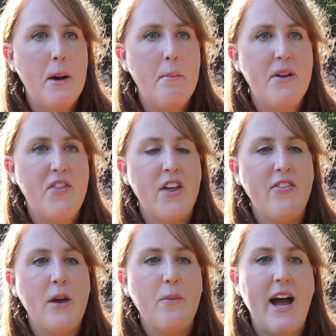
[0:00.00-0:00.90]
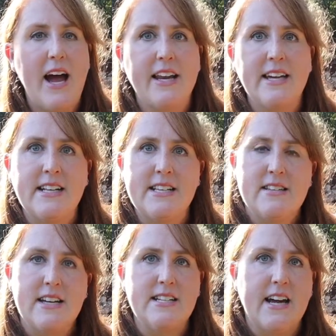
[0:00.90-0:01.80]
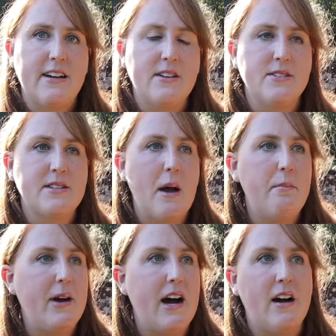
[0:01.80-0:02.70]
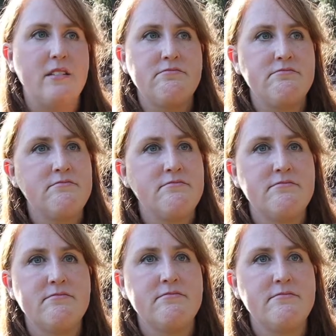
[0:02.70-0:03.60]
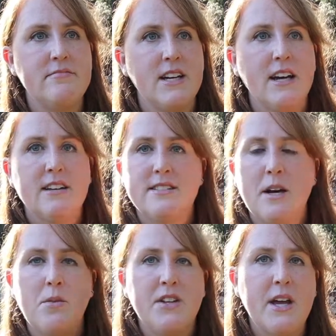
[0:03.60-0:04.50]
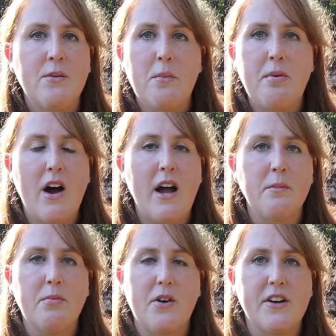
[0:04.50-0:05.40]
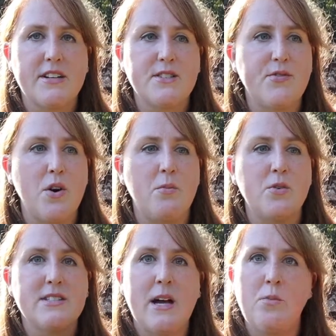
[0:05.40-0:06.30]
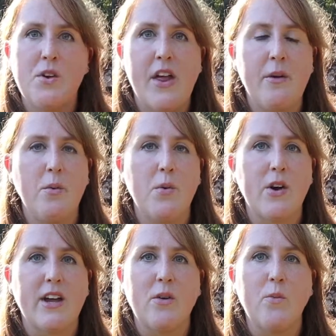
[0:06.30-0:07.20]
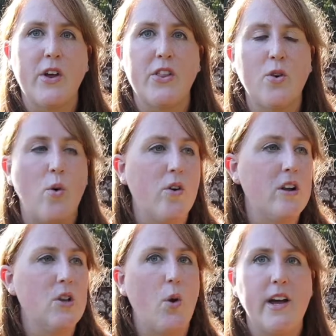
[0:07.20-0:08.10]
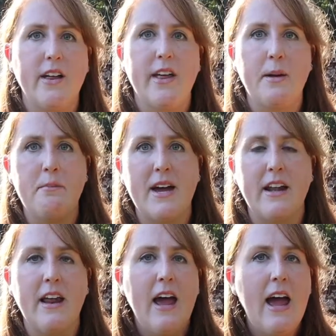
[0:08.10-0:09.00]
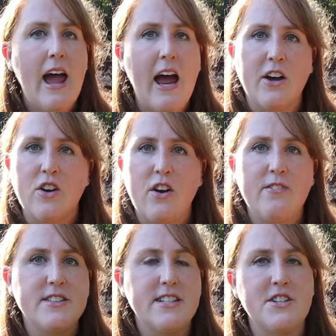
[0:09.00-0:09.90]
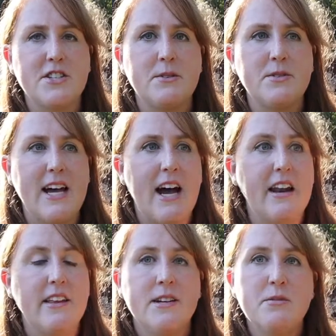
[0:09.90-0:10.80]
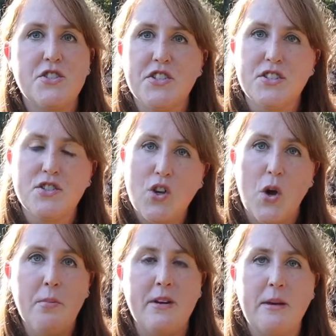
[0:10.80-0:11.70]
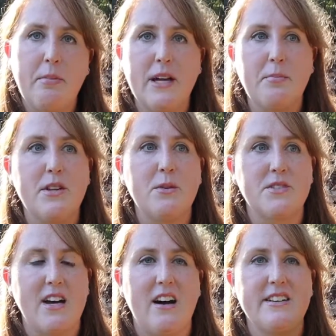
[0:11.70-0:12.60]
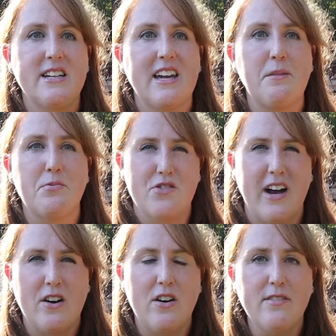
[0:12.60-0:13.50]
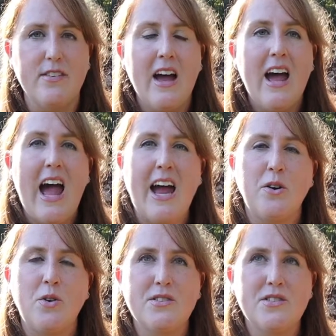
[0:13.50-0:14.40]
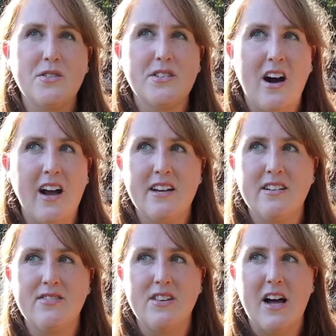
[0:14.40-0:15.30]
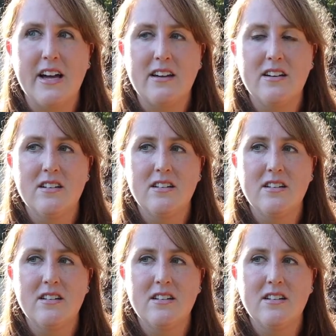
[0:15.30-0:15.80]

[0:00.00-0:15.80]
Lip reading: But then they were adding in details about someone they were buying products from, or someone they were working with, or a lawyer they met, and a conversation that was had. And there were just so many people it was hard to keep track of, and also kind of like,